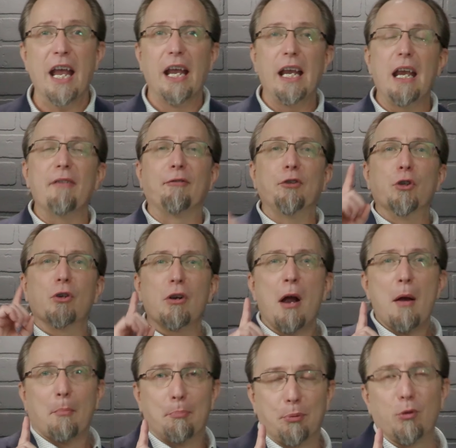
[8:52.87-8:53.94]
If you're
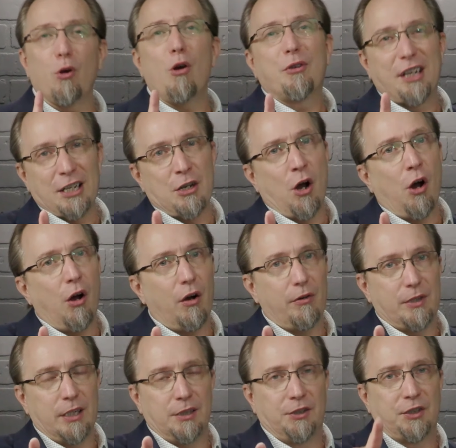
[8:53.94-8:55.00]

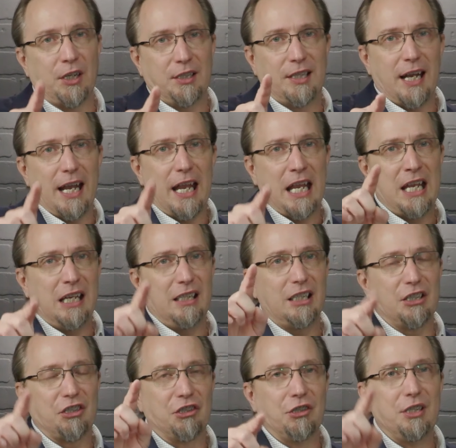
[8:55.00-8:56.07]
brokenhearted today, He
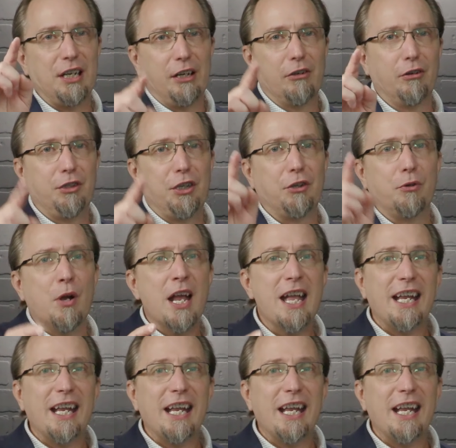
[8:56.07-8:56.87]
is near you.